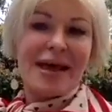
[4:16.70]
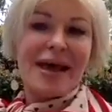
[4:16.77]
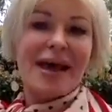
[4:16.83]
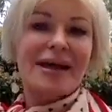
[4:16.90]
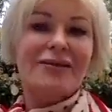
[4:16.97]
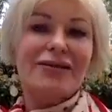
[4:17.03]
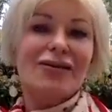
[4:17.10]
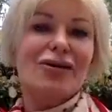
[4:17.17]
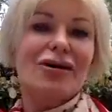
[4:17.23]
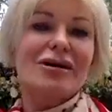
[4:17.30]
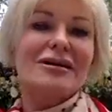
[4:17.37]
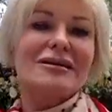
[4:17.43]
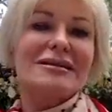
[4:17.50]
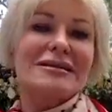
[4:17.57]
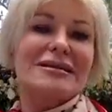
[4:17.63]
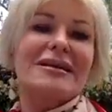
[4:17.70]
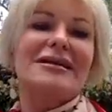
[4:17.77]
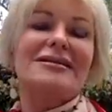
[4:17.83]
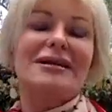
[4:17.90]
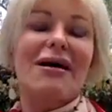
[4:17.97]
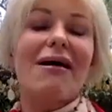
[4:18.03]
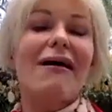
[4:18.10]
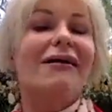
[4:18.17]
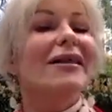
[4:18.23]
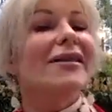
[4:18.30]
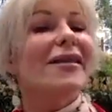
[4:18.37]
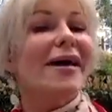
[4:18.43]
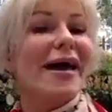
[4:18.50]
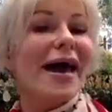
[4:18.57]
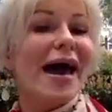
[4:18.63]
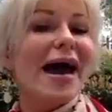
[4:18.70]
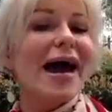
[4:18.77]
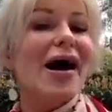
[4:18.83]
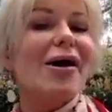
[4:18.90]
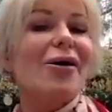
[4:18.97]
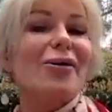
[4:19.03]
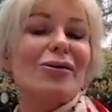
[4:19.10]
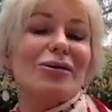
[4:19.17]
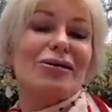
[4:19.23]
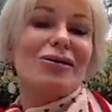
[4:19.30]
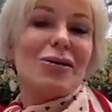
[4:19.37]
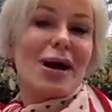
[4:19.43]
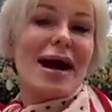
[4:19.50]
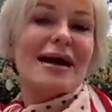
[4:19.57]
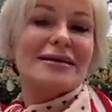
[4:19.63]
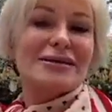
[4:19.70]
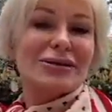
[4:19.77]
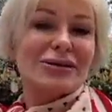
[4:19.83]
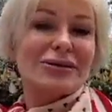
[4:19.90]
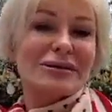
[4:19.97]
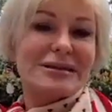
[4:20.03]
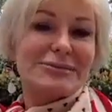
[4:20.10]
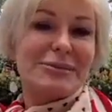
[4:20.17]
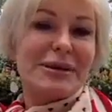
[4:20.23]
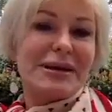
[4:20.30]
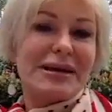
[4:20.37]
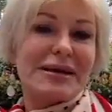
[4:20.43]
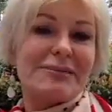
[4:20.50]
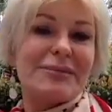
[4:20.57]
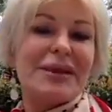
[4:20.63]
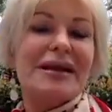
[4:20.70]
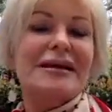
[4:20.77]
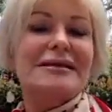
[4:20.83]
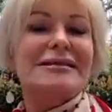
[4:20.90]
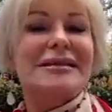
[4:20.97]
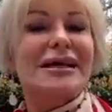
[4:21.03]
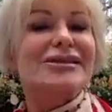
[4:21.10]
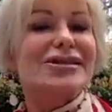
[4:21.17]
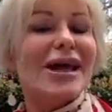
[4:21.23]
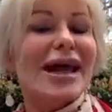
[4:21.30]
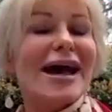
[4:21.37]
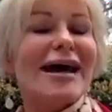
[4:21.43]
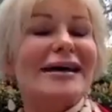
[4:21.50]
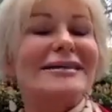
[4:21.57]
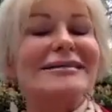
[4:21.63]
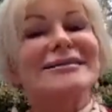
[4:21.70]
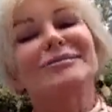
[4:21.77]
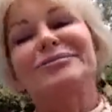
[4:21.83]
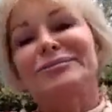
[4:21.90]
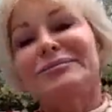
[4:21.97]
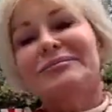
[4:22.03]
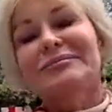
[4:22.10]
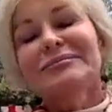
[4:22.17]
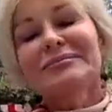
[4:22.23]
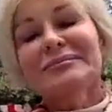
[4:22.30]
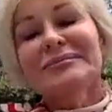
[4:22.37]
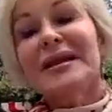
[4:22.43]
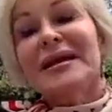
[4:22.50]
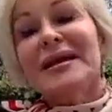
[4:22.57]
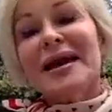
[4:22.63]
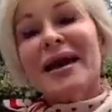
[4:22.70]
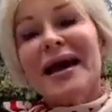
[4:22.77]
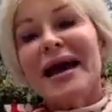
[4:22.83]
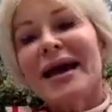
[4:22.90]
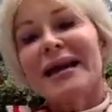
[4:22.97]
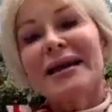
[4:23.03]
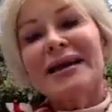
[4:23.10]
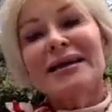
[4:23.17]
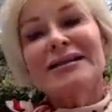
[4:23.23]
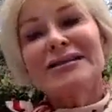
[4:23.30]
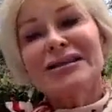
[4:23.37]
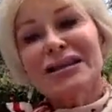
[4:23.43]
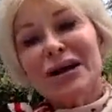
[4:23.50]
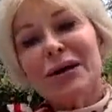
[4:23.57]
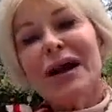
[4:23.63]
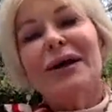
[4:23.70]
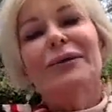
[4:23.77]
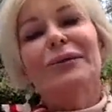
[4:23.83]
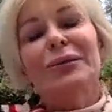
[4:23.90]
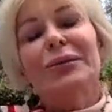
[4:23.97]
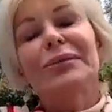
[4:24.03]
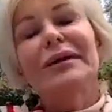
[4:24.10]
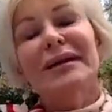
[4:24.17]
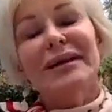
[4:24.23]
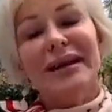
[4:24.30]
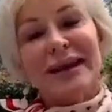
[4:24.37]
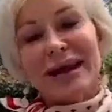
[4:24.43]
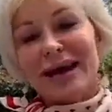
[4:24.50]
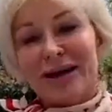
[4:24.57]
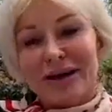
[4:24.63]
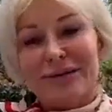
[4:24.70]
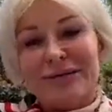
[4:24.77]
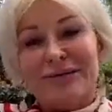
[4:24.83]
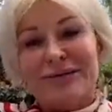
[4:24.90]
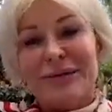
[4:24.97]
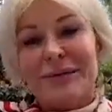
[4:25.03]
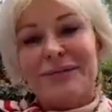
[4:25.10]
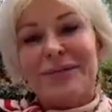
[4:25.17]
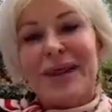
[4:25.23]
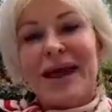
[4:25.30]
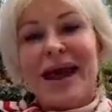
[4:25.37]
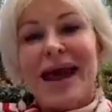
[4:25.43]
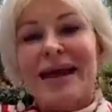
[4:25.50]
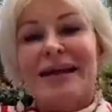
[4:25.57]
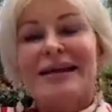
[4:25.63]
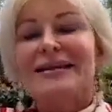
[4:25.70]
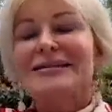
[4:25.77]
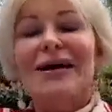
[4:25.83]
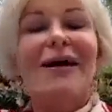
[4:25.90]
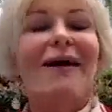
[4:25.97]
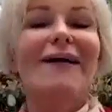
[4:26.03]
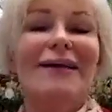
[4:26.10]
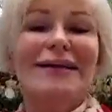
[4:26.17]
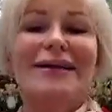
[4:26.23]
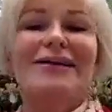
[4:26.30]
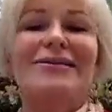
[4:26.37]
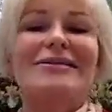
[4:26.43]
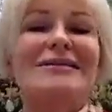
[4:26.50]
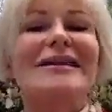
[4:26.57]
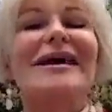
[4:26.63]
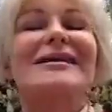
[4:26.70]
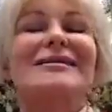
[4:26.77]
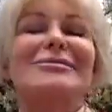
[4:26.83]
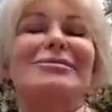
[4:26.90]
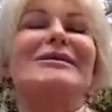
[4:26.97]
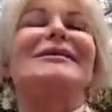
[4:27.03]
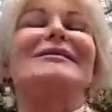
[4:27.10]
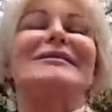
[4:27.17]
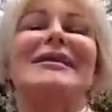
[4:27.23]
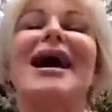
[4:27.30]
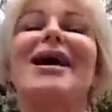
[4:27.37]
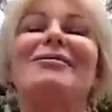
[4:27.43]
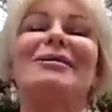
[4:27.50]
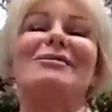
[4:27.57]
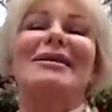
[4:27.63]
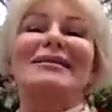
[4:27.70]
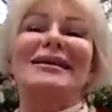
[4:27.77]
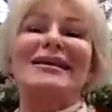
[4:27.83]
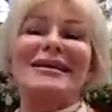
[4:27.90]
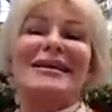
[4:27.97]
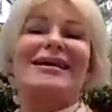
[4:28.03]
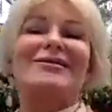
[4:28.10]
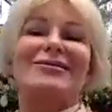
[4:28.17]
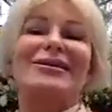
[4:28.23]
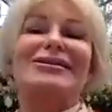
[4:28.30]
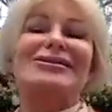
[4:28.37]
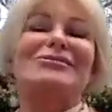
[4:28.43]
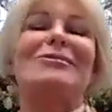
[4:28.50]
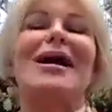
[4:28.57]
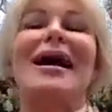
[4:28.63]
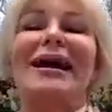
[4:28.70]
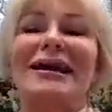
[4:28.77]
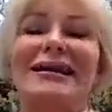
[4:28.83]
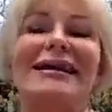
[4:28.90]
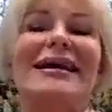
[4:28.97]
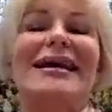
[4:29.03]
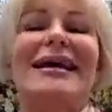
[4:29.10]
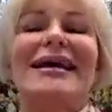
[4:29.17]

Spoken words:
And of course, it's all in the how you ask or speak, such as, honey, do you know what I would really love? And he's all ears. Yes, please tell me because I can't read your mind.